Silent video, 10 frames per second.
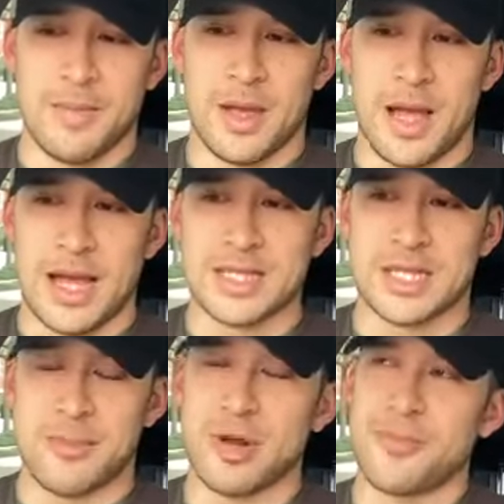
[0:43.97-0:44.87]
I
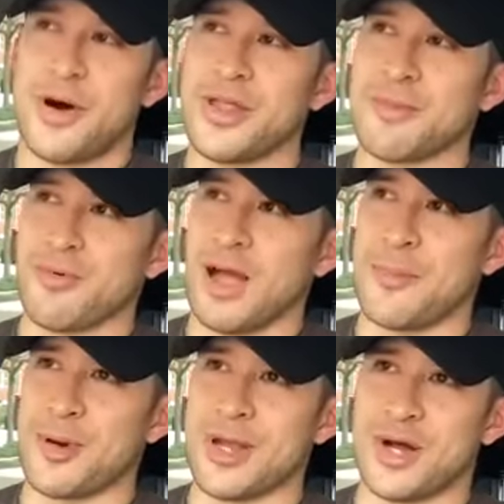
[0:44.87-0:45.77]
stumbled upon the
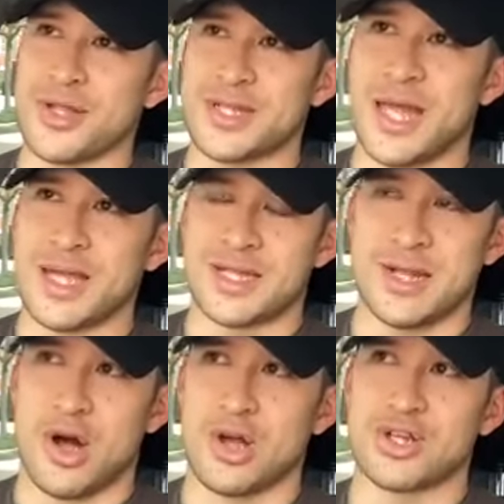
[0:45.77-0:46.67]
property on the tax
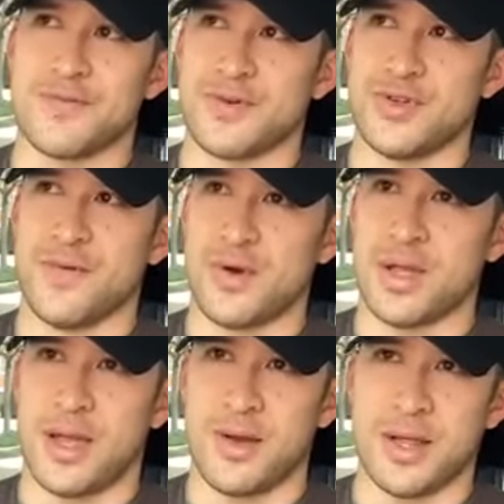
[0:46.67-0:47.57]
deed auction for Duval
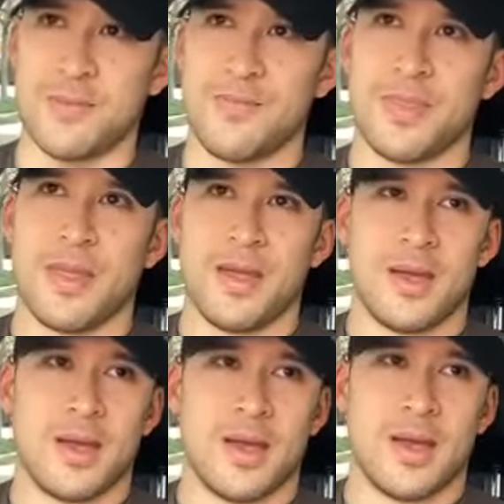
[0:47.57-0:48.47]
County,
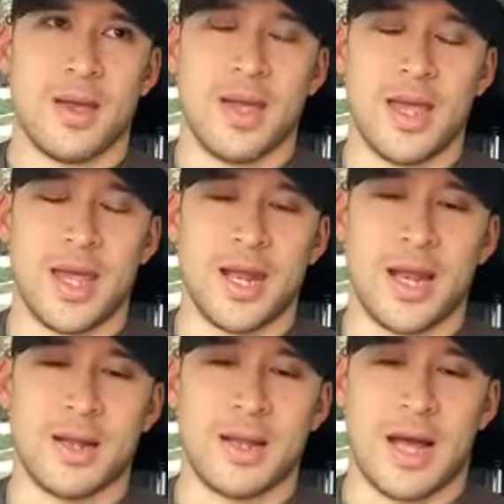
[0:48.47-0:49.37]

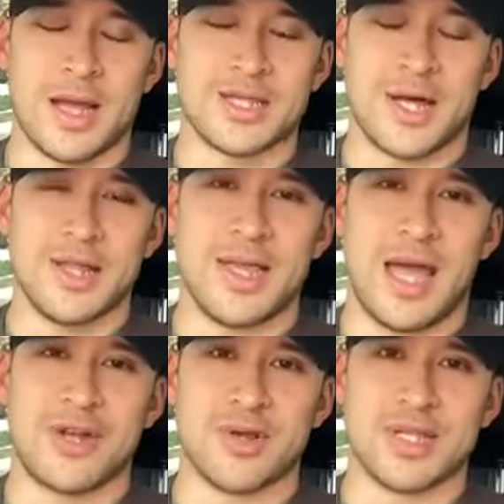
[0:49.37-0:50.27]
and I saw the
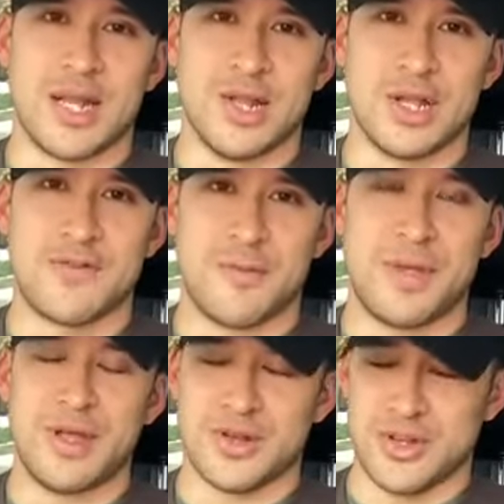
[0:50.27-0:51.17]
address and it looked
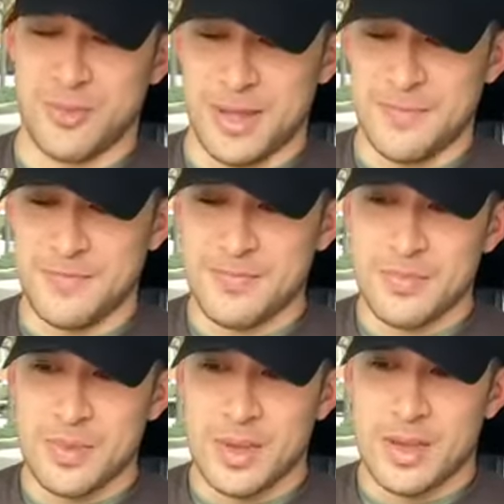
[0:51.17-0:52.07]
familiar to me.
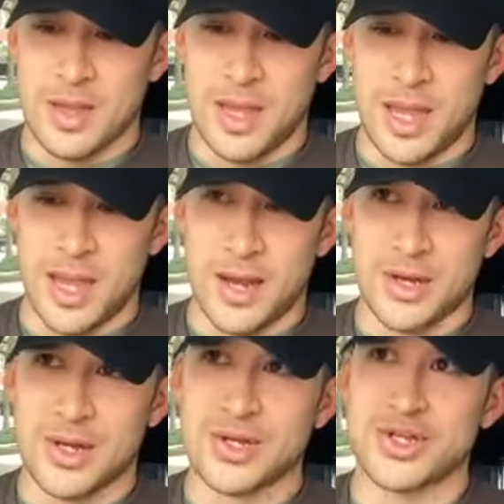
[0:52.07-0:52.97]

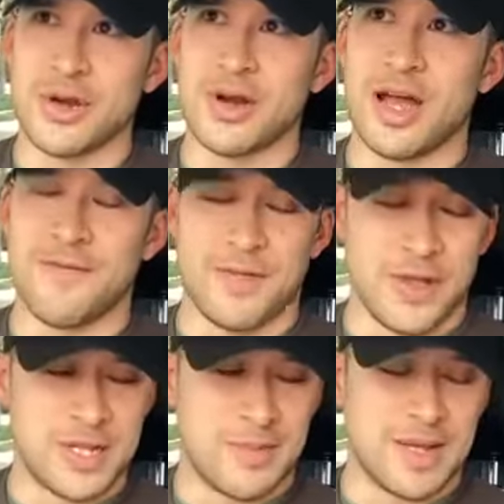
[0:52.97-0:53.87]
And sure enough, I
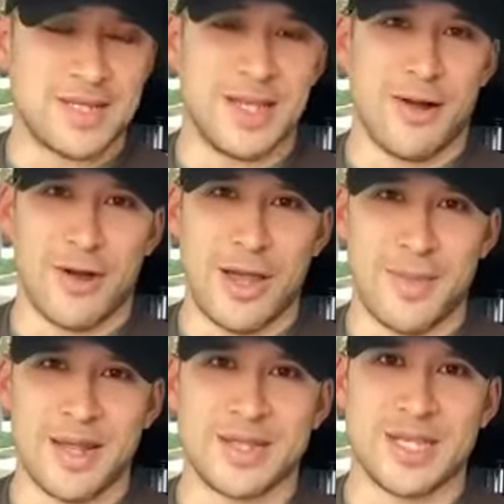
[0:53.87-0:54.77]
looked in my CRM
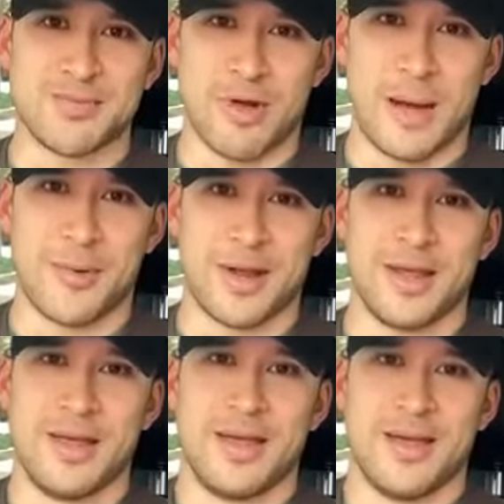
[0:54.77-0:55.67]
and it's his property.
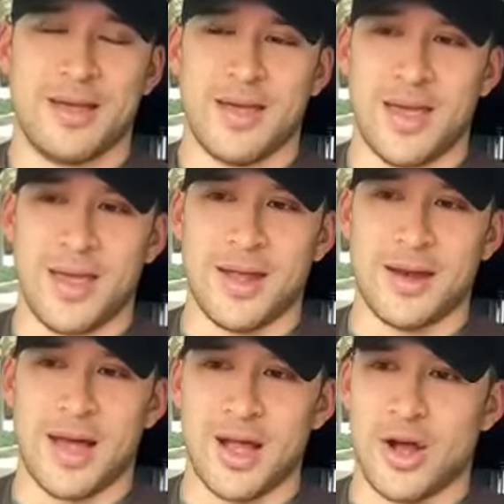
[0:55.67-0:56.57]

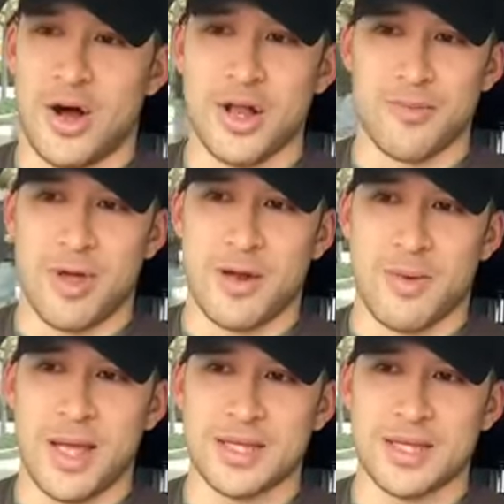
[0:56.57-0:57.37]
And I called him right away.